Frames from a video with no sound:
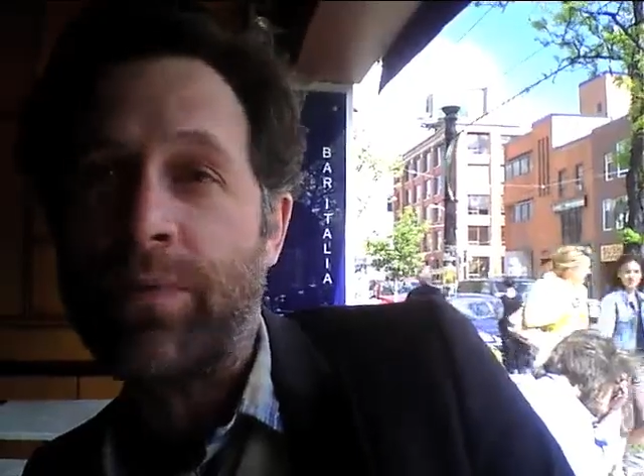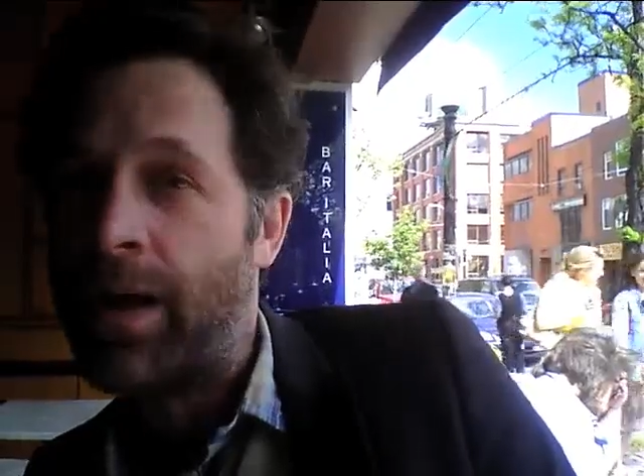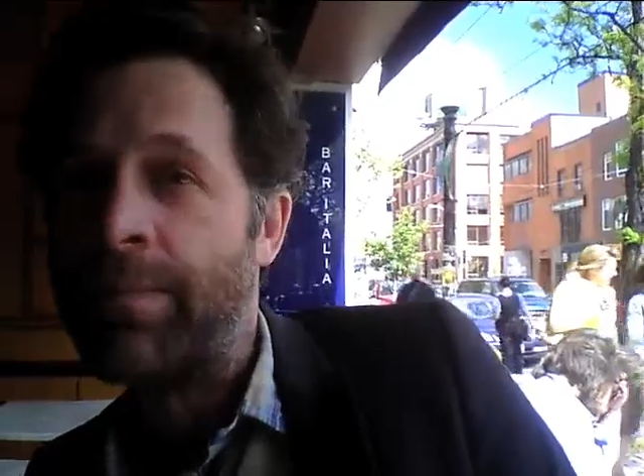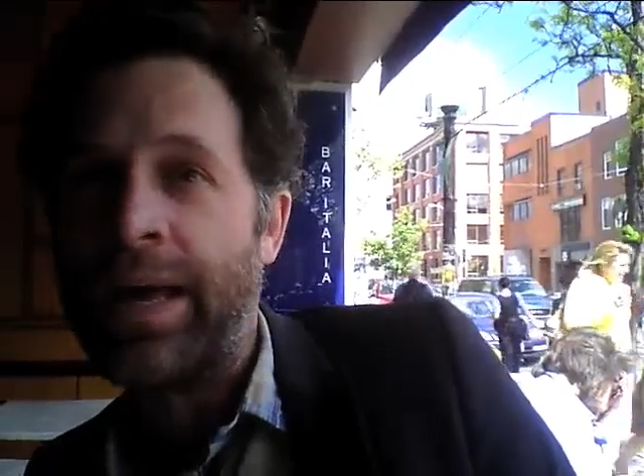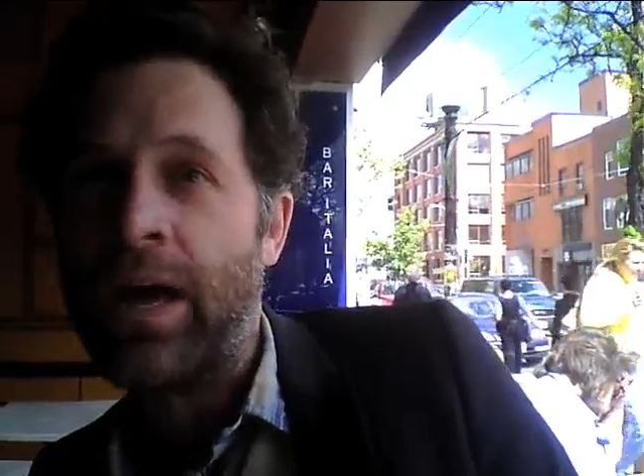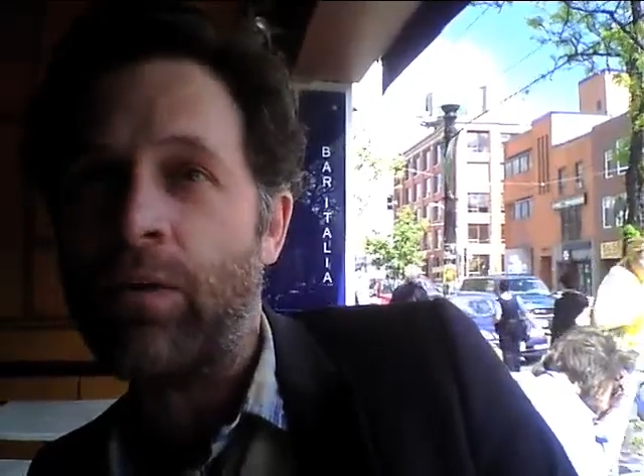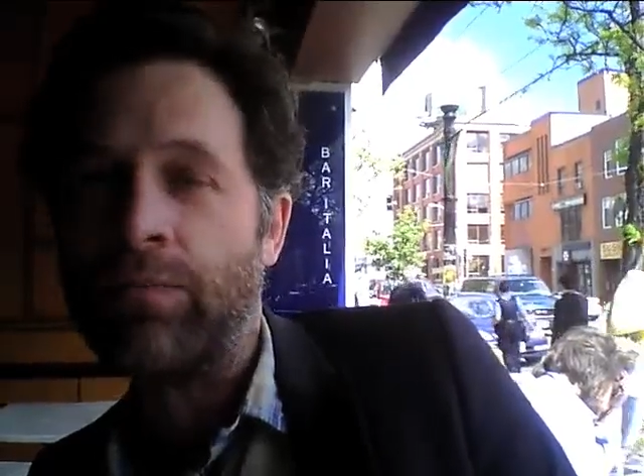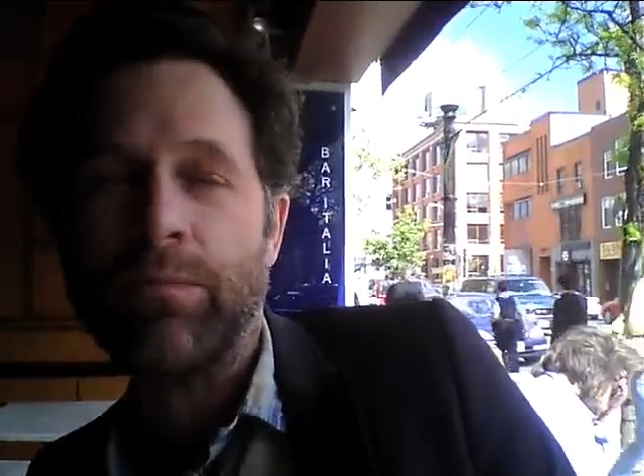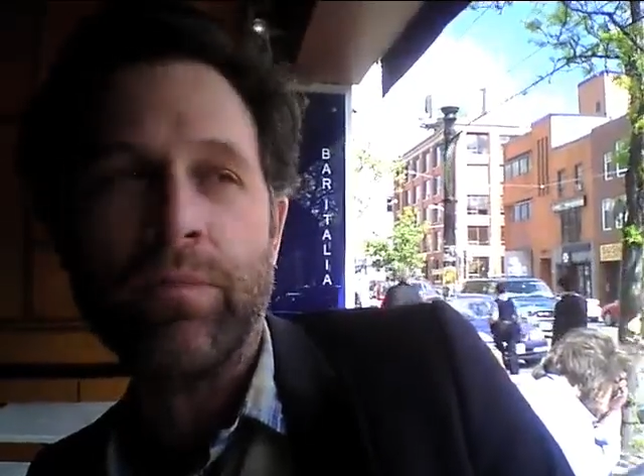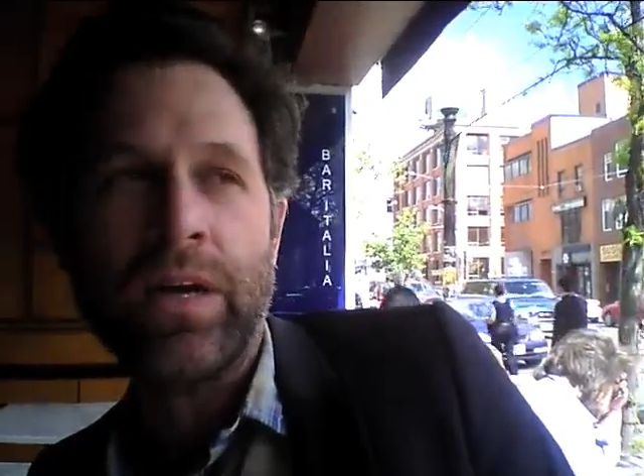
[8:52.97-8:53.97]
coming out
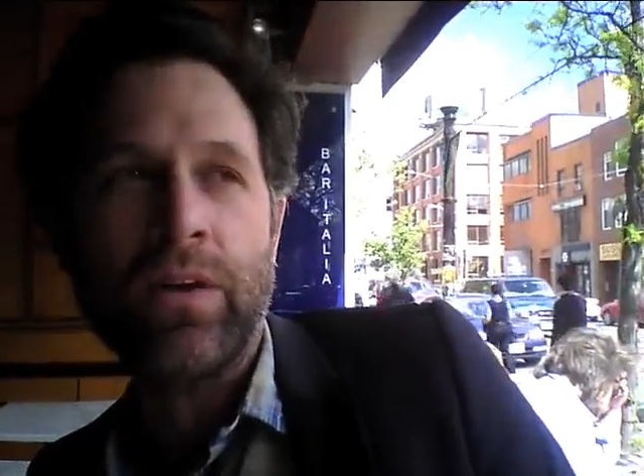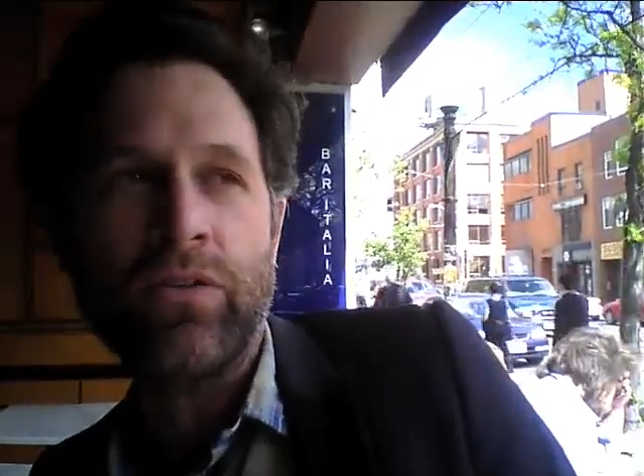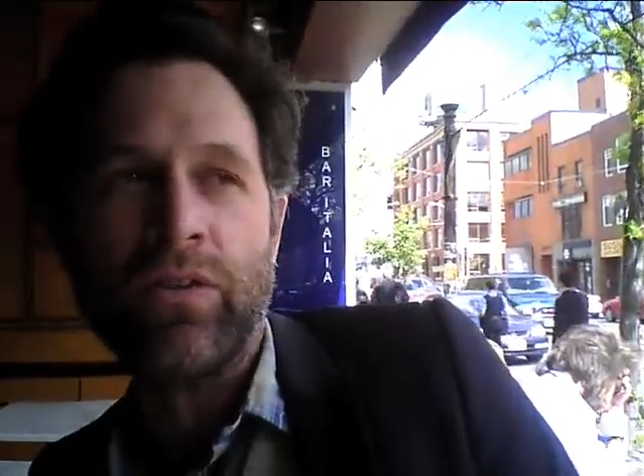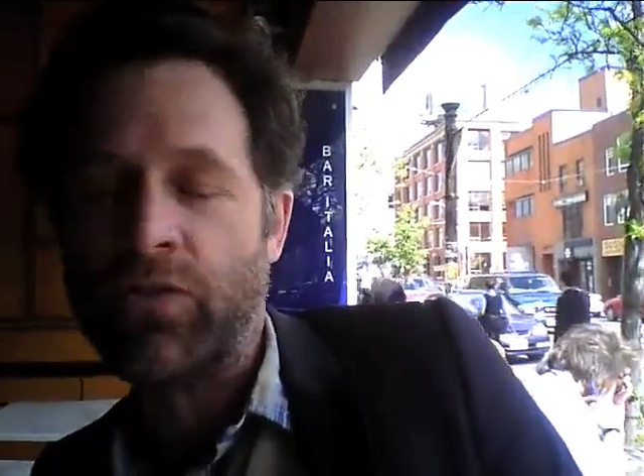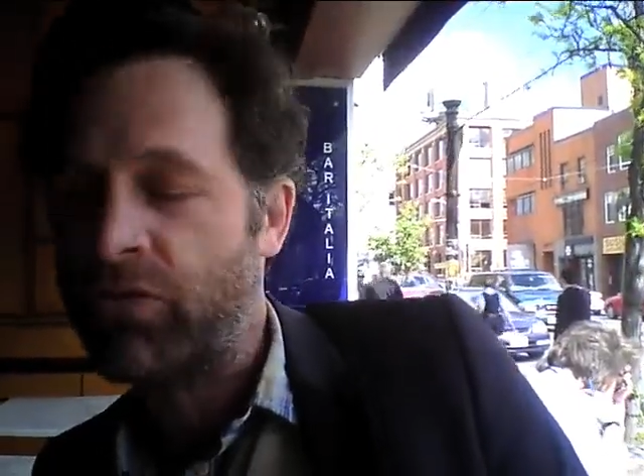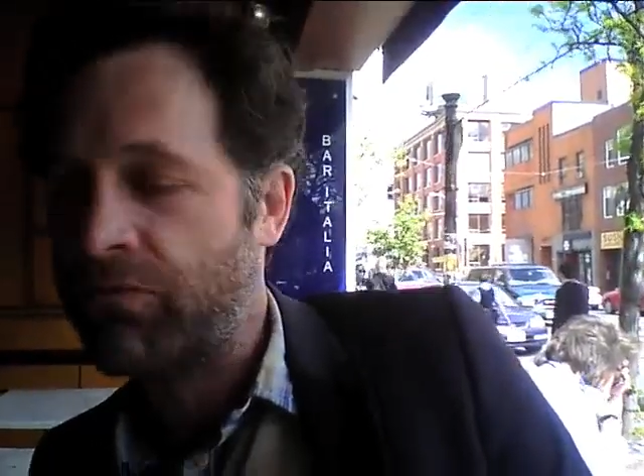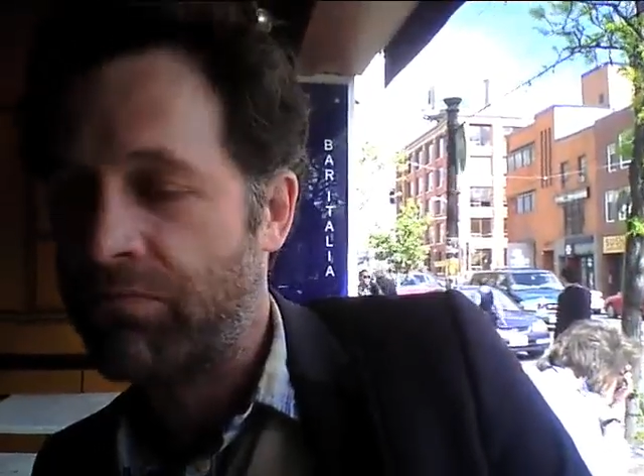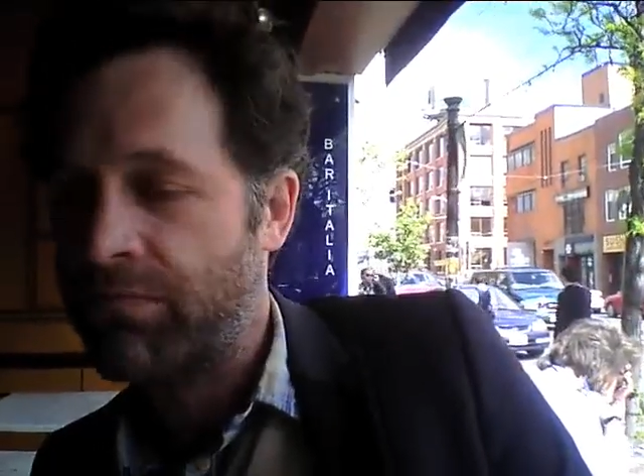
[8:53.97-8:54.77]
because it's